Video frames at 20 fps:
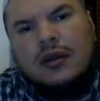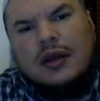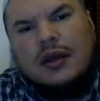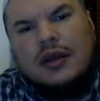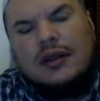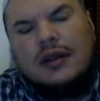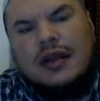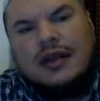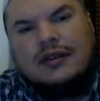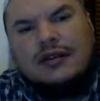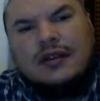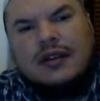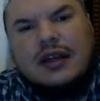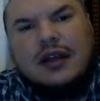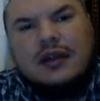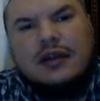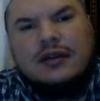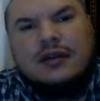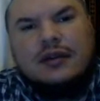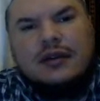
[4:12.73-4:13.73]
And that's
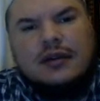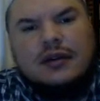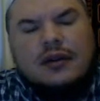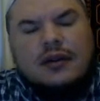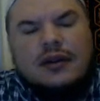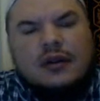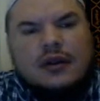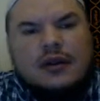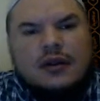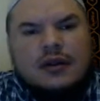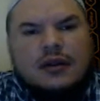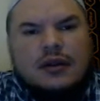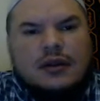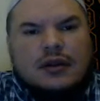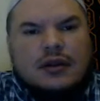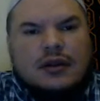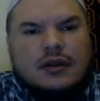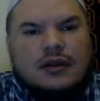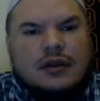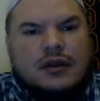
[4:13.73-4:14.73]
that
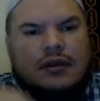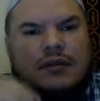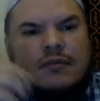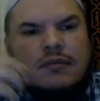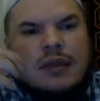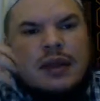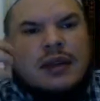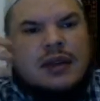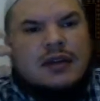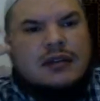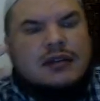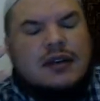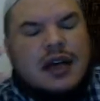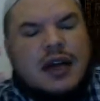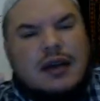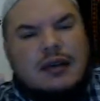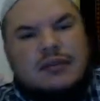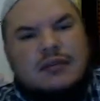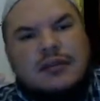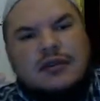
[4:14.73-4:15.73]
many
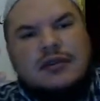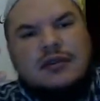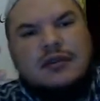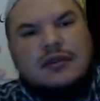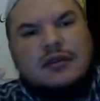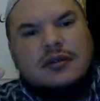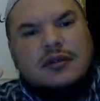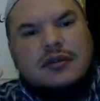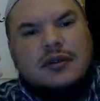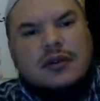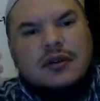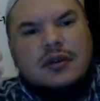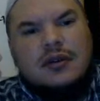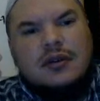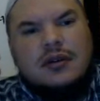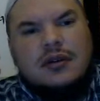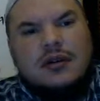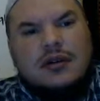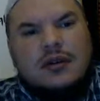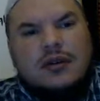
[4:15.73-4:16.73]
times
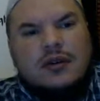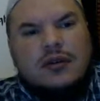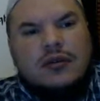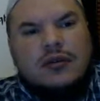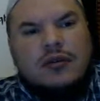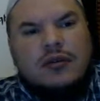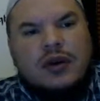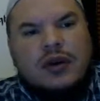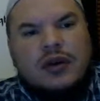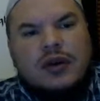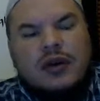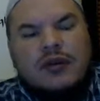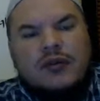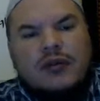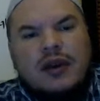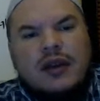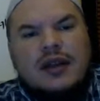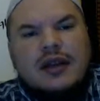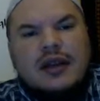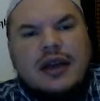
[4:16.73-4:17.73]
we're
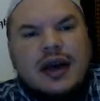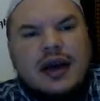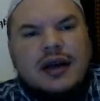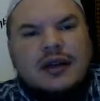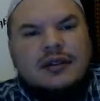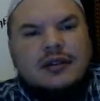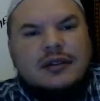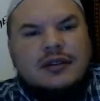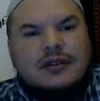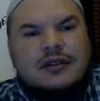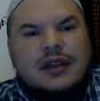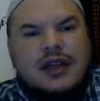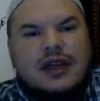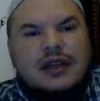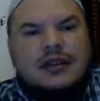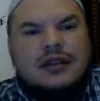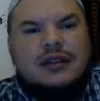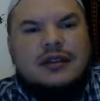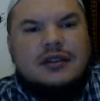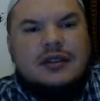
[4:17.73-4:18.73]
really not
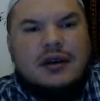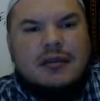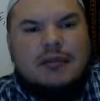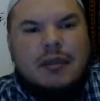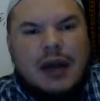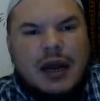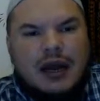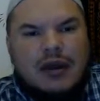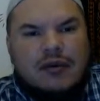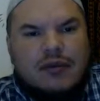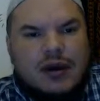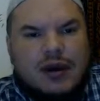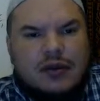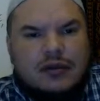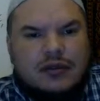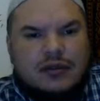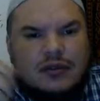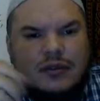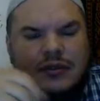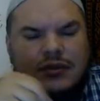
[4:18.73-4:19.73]
understanding the
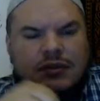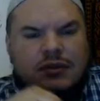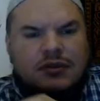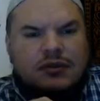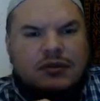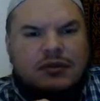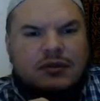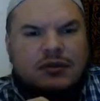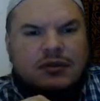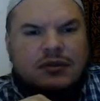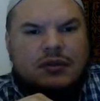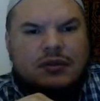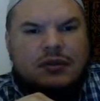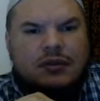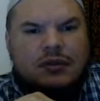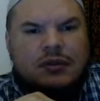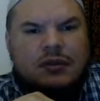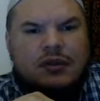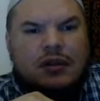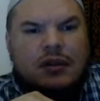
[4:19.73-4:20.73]
background
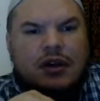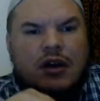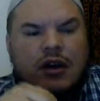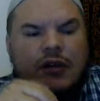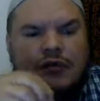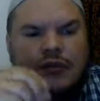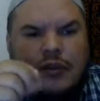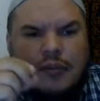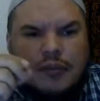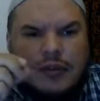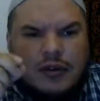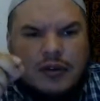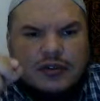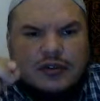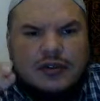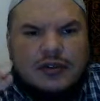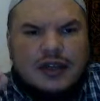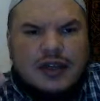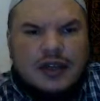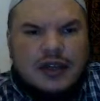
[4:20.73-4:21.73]
of the
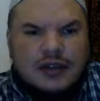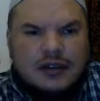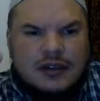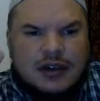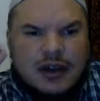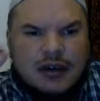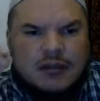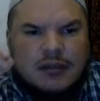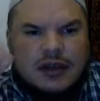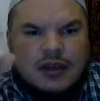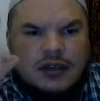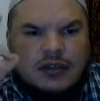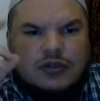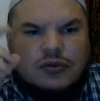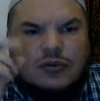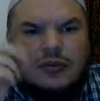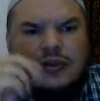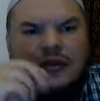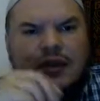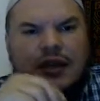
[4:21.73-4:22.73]
person that is coming
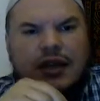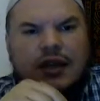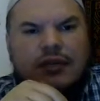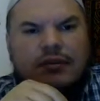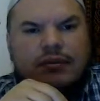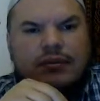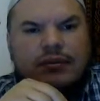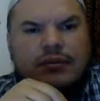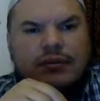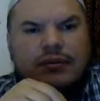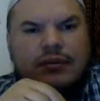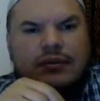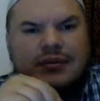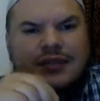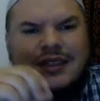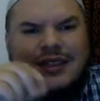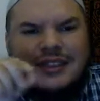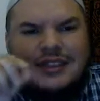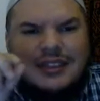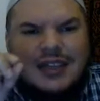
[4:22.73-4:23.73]
into Islam,
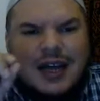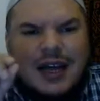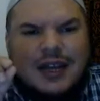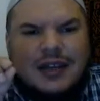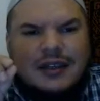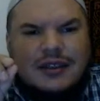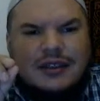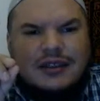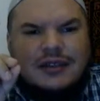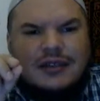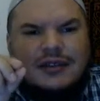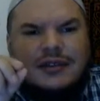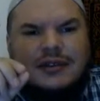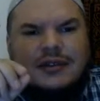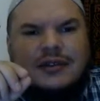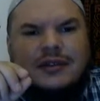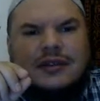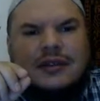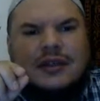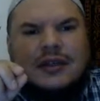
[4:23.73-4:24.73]
the challenges
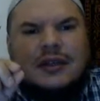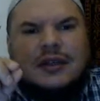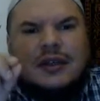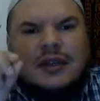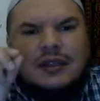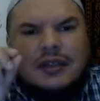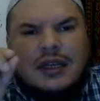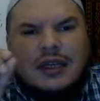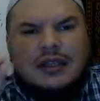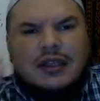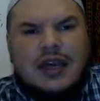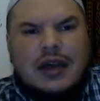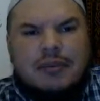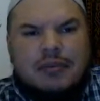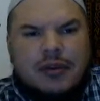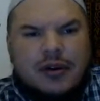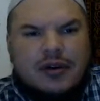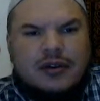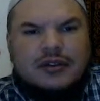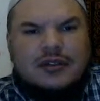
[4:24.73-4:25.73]
that that
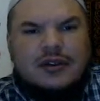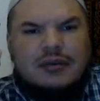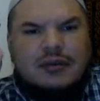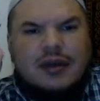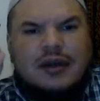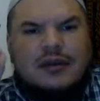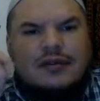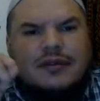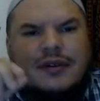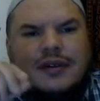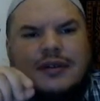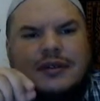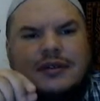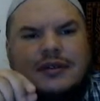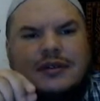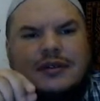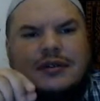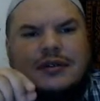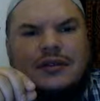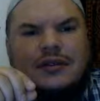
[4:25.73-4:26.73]
person may
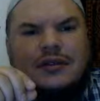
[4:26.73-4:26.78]
face.